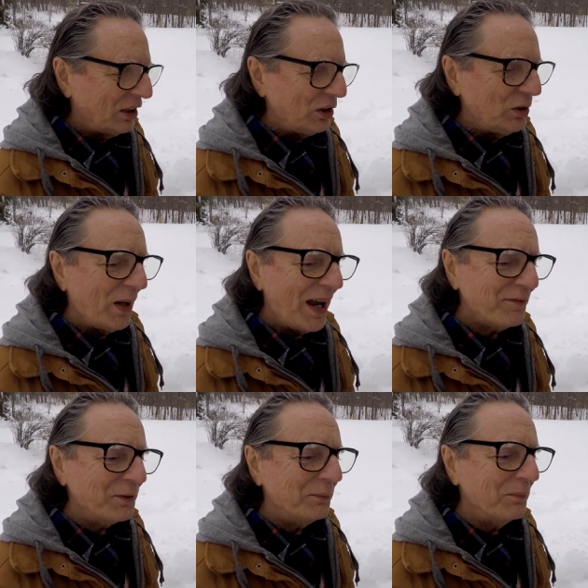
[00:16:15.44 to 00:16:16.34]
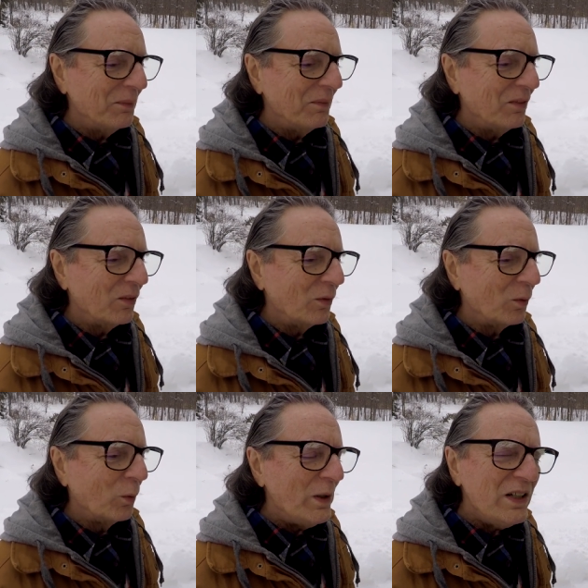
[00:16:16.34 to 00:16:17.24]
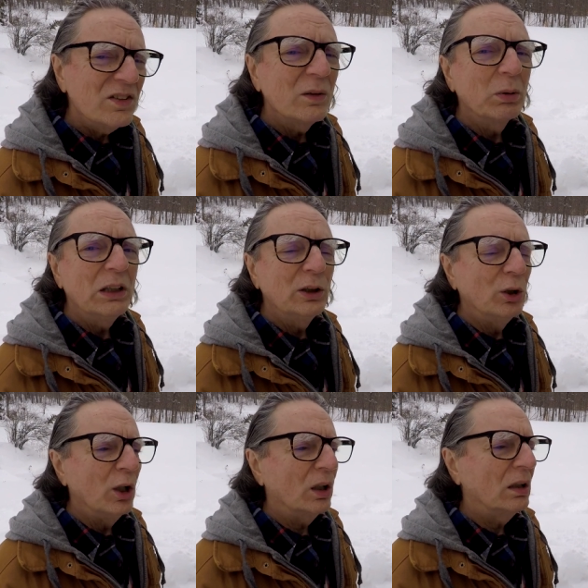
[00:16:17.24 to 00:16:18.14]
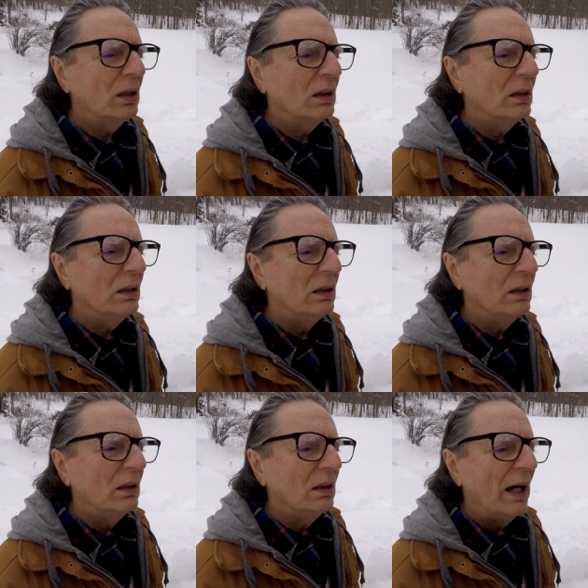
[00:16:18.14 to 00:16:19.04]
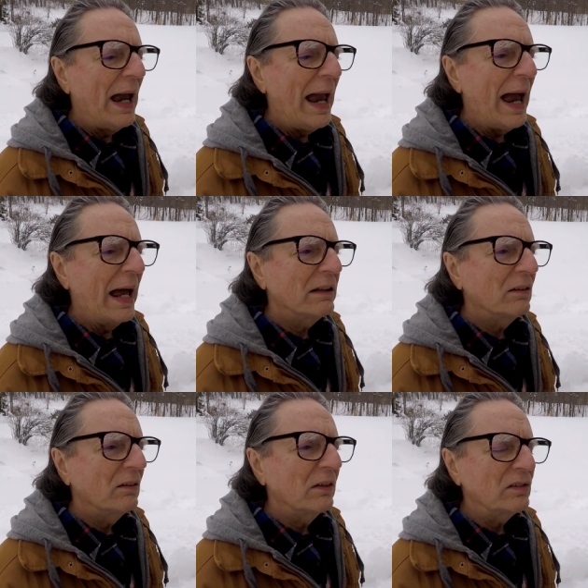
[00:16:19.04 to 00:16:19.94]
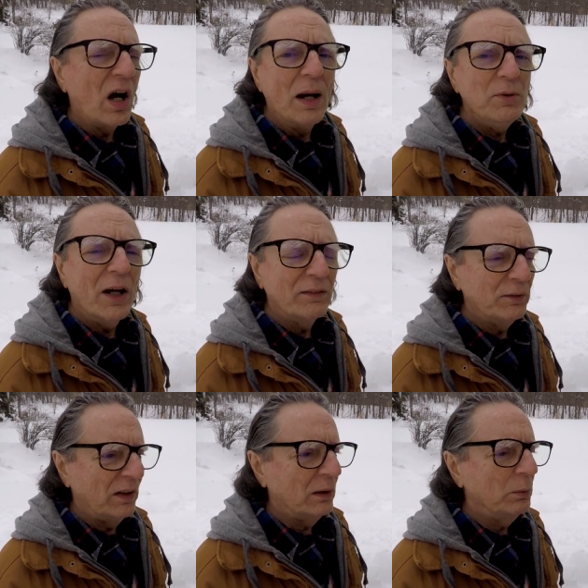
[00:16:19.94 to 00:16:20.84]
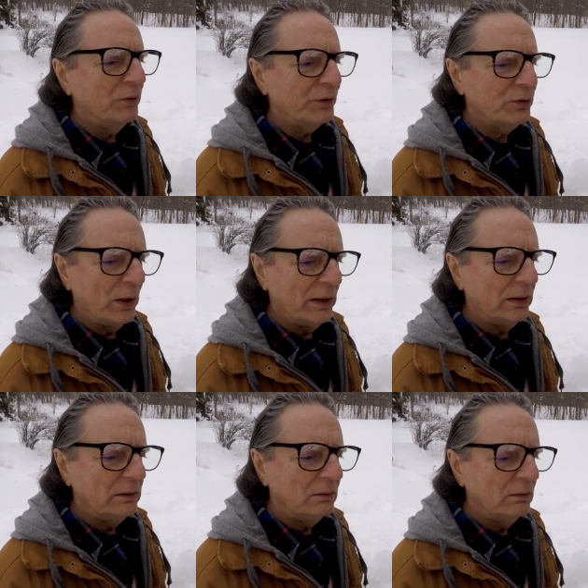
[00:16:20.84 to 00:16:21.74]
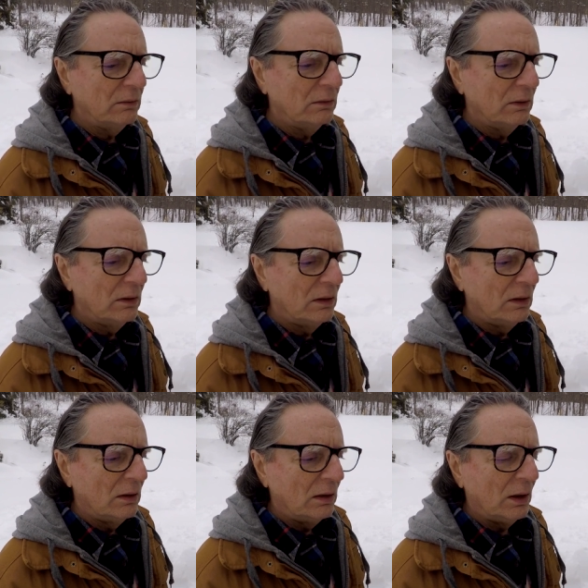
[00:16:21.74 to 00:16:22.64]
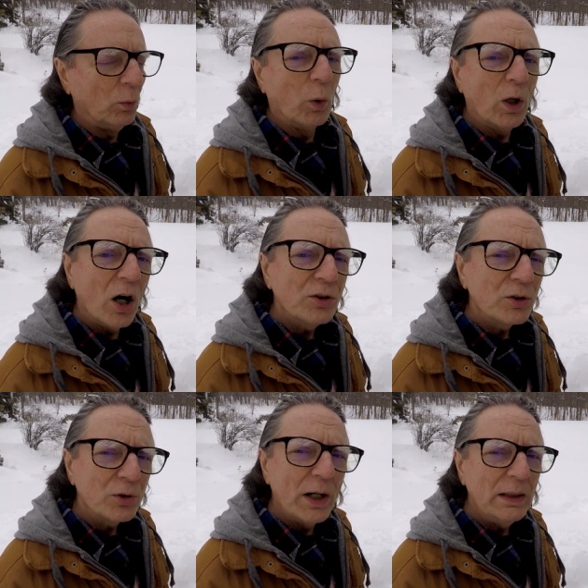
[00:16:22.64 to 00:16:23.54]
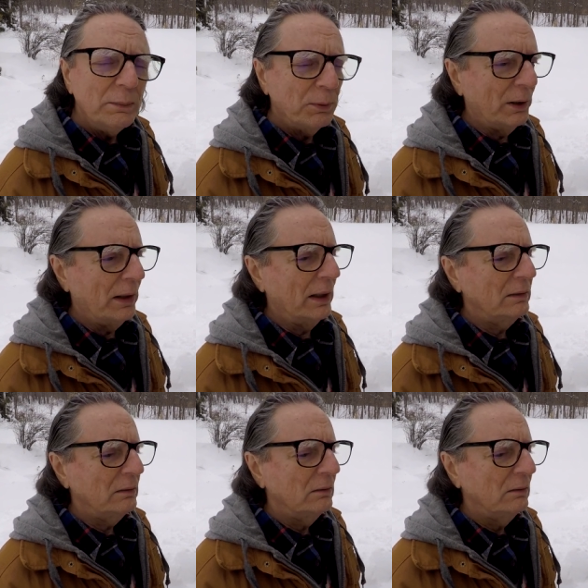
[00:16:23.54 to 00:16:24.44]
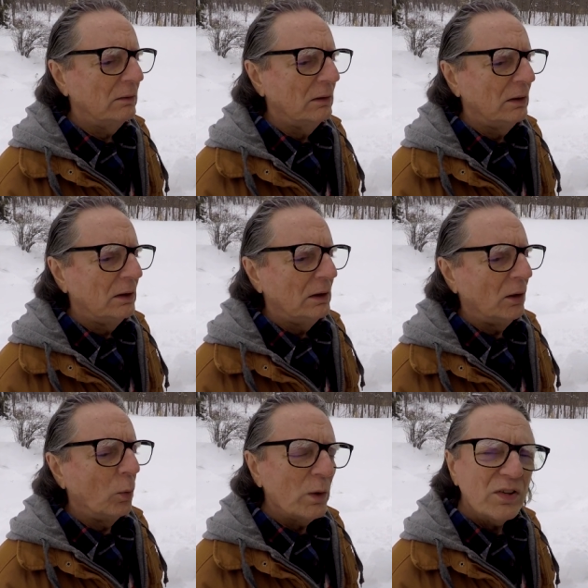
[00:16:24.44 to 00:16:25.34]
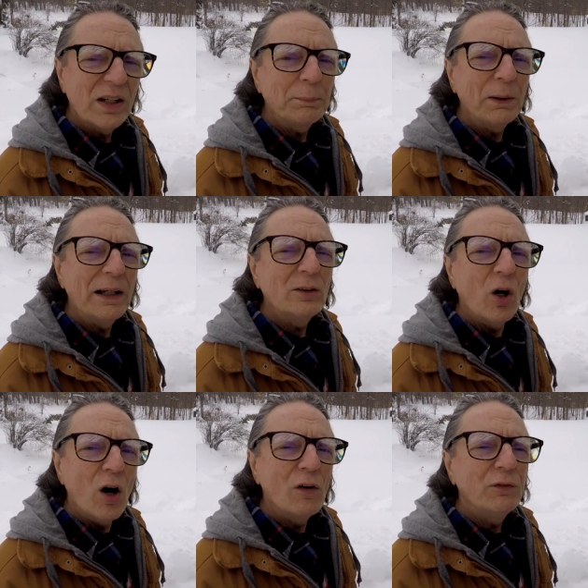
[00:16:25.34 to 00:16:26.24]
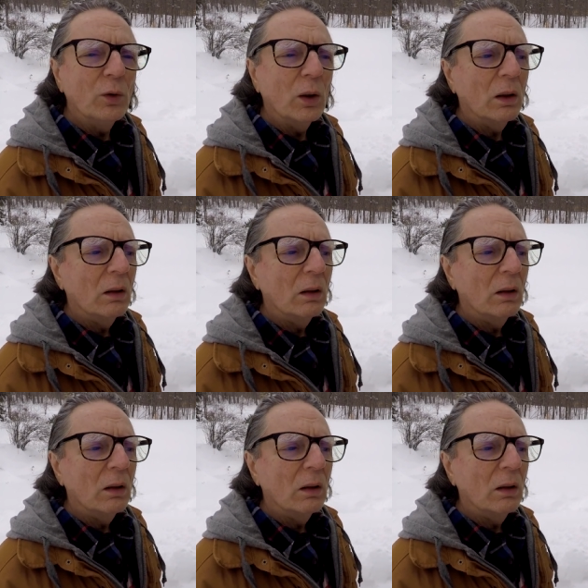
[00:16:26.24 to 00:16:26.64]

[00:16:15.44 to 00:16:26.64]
you have to reasonably look at the time you have available for trading and work on your trading plan. And what does that plan call for?